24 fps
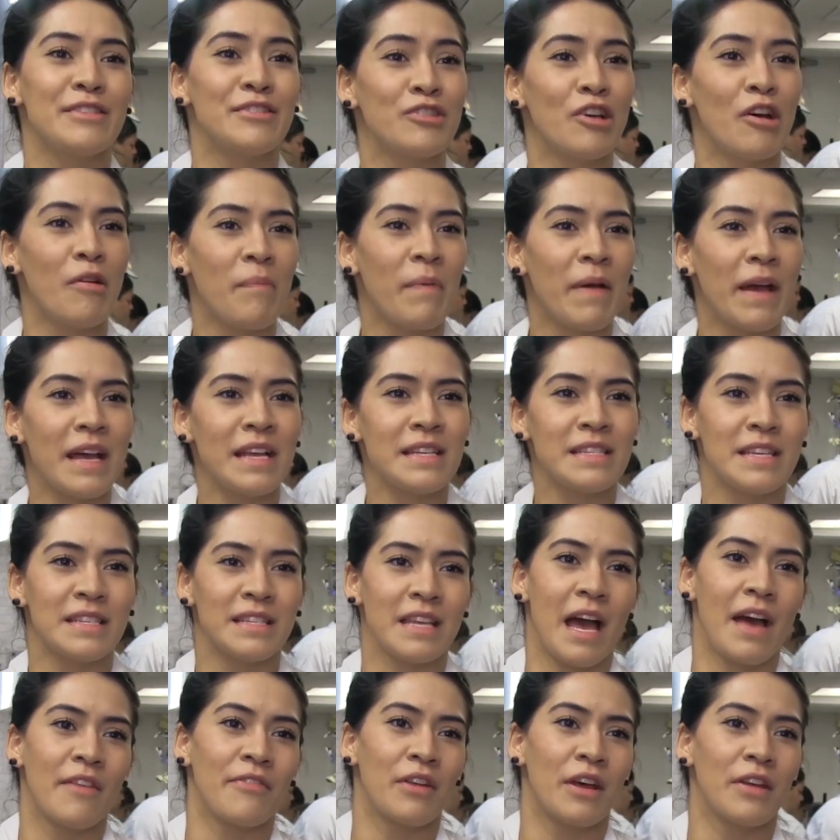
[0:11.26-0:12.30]
Sopes is
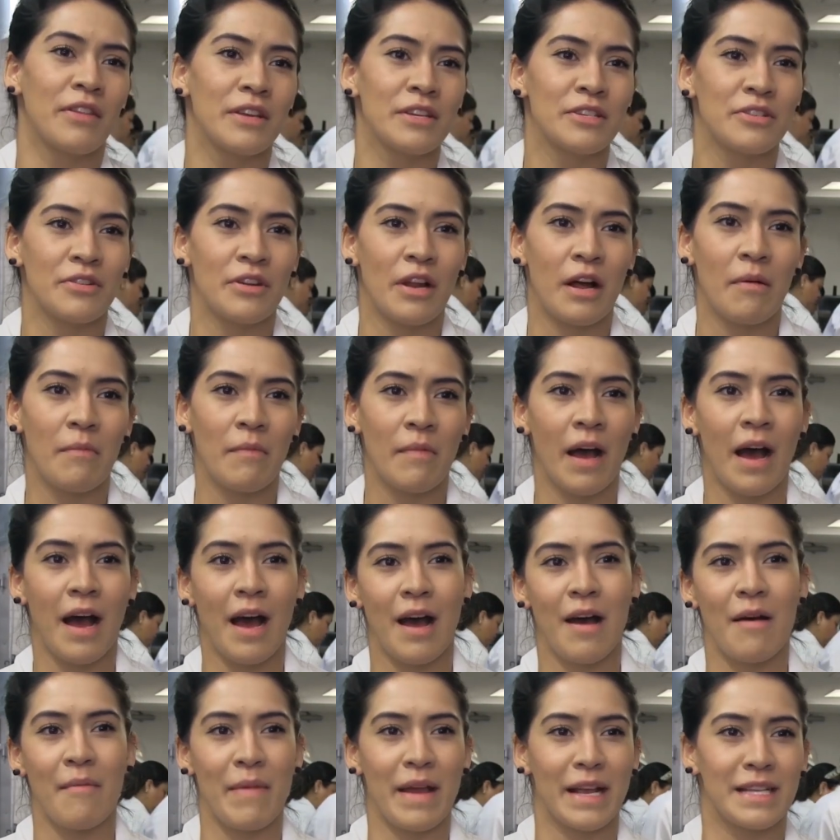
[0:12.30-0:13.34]
a traditional
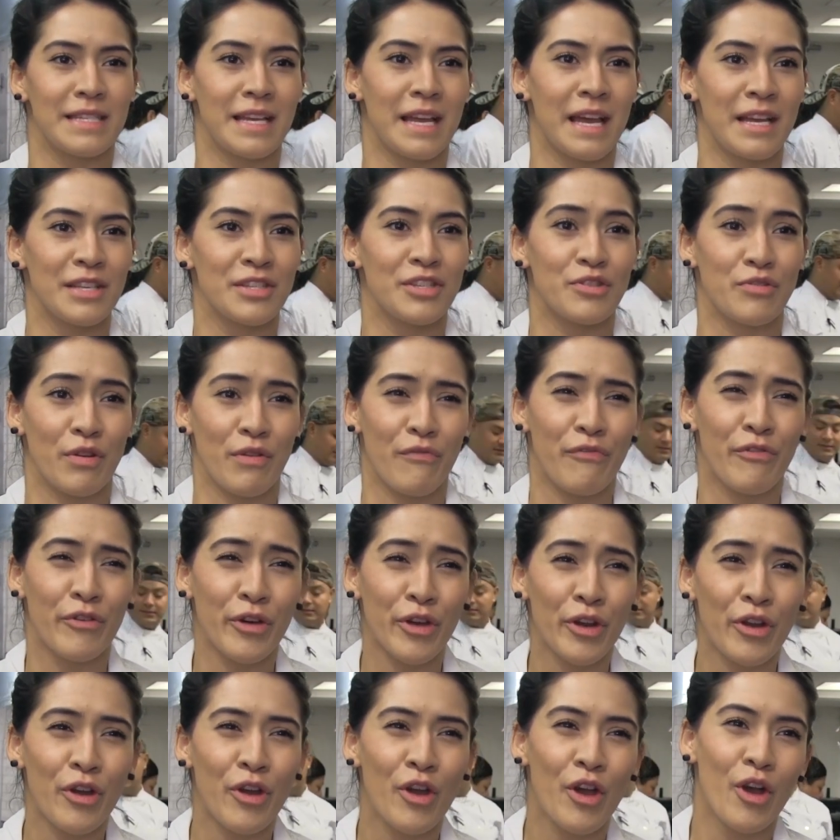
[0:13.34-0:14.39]
Mexican street
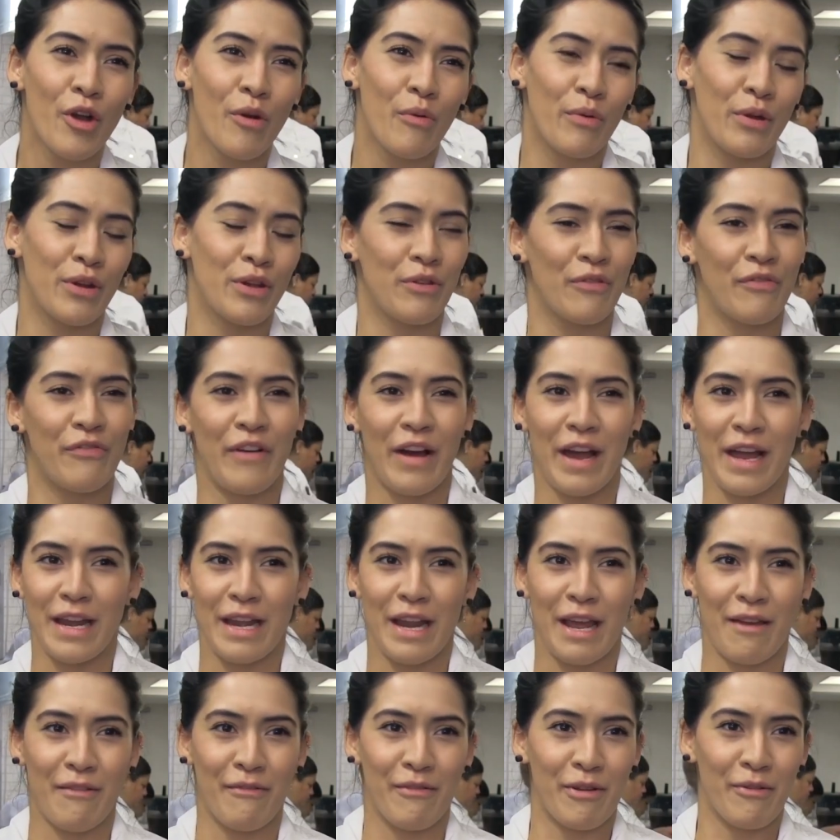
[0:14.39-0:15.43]
food where you find
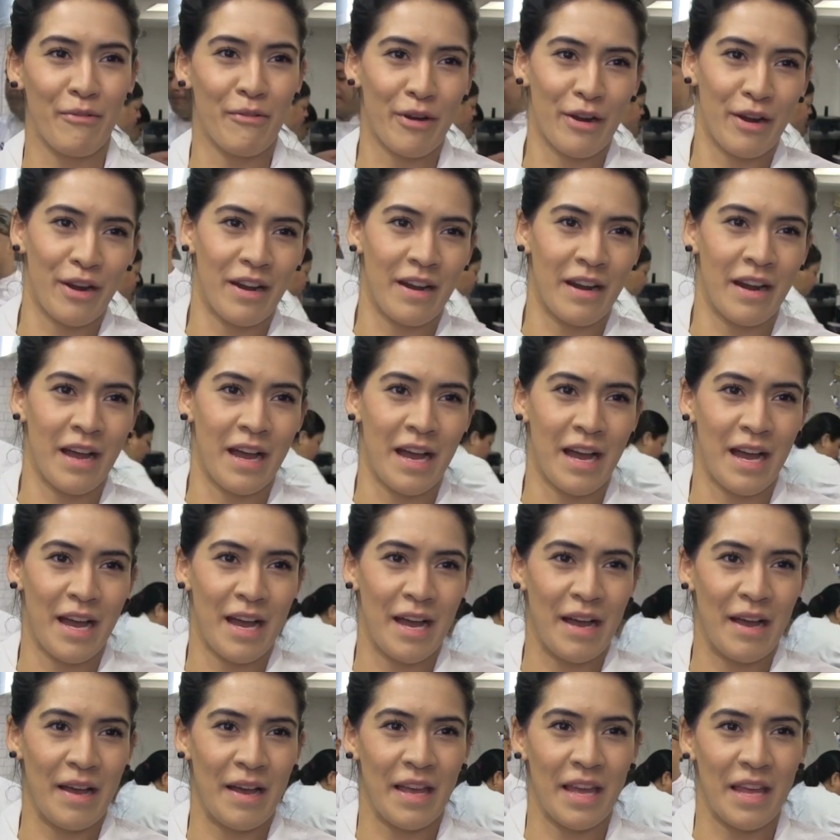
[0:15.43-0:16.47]
everywhere
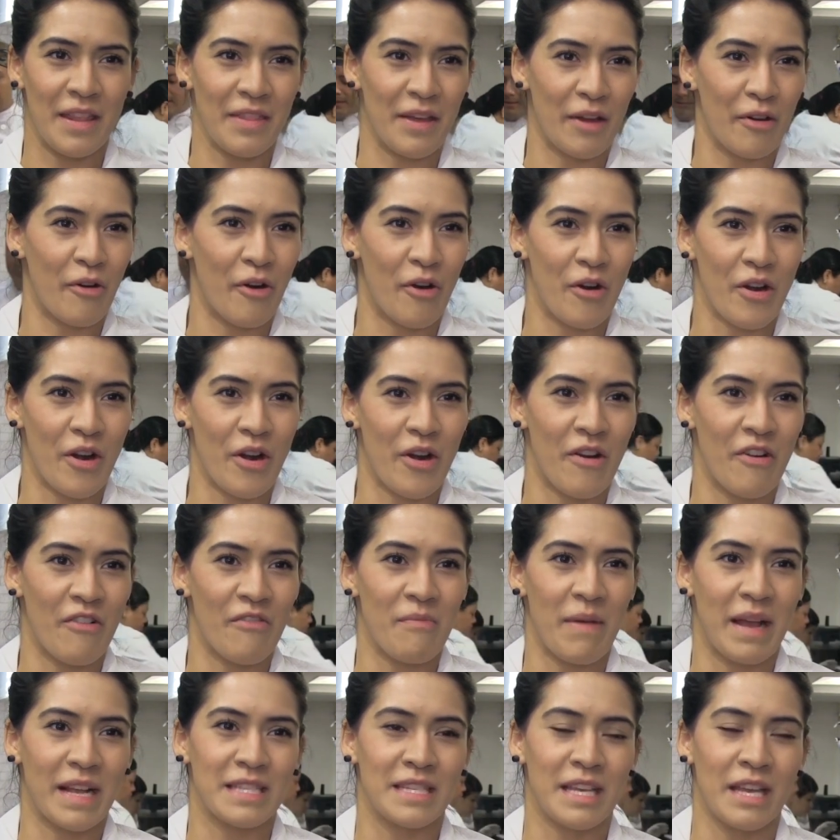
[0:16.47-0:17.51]
in the corner of
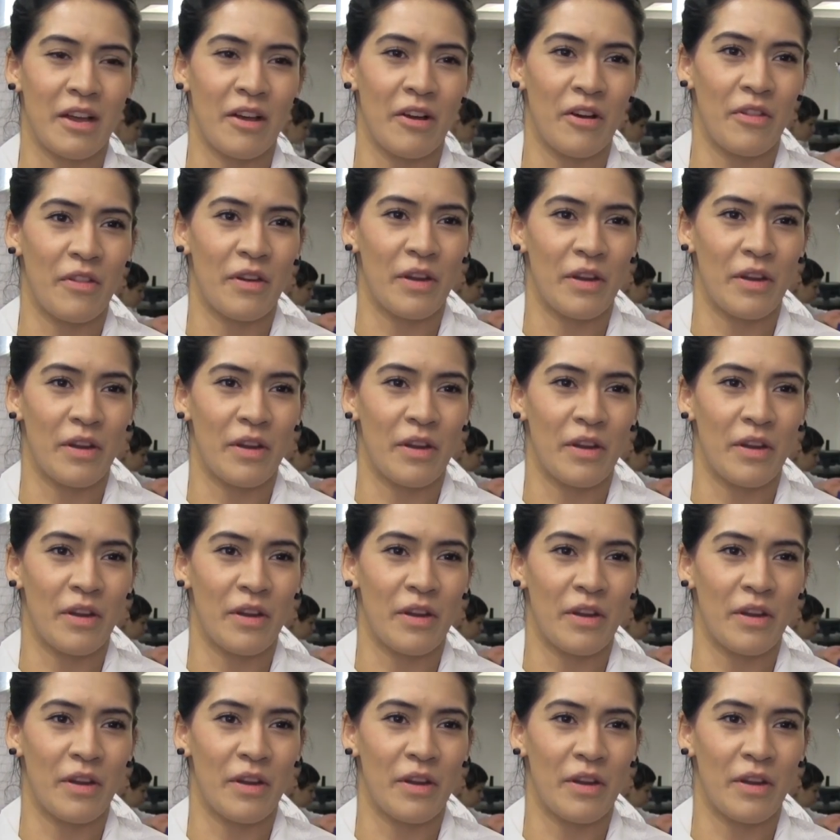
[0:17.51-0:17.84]
Mexico.